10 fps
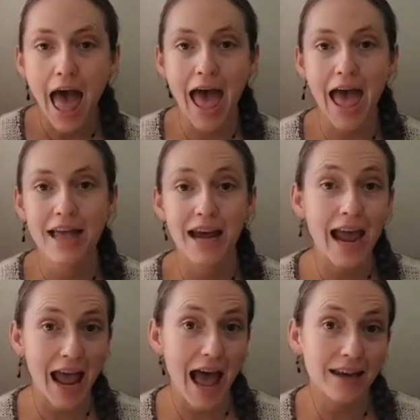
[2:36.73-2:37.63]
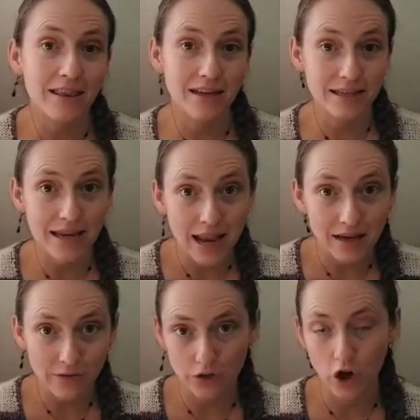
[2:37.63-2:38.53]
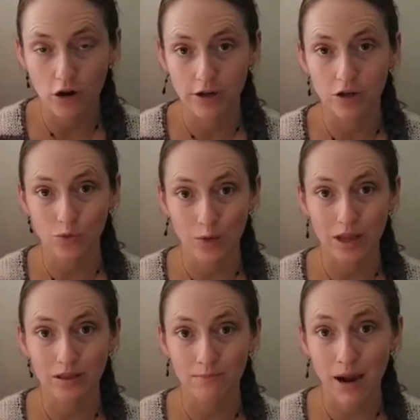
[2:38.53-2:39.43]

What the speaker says: And I had this negative charge with